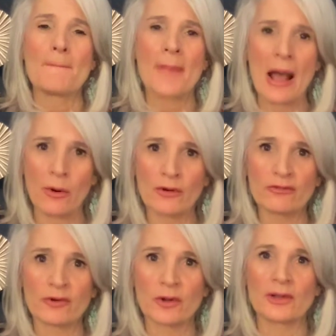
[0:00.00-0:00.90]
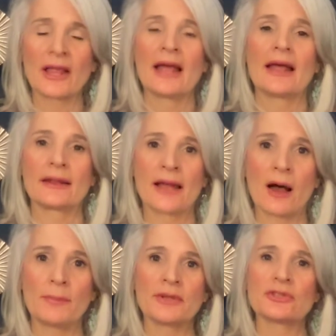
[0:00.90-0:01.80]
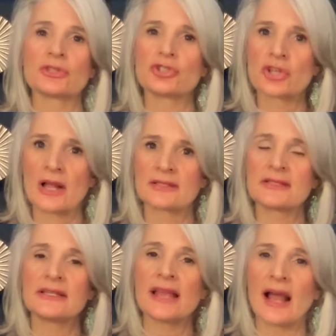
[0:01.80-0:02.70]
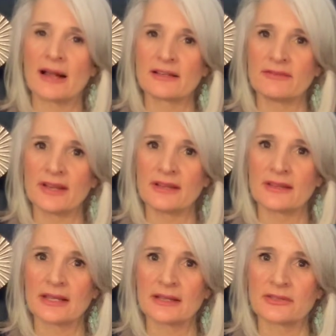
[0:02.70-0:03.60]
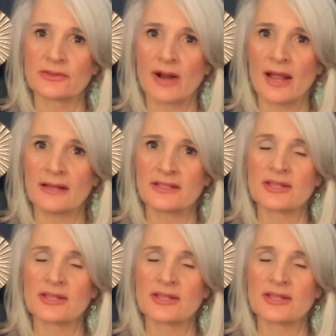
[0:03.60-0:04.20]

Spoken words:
powerful at helping to just deactivate things, right?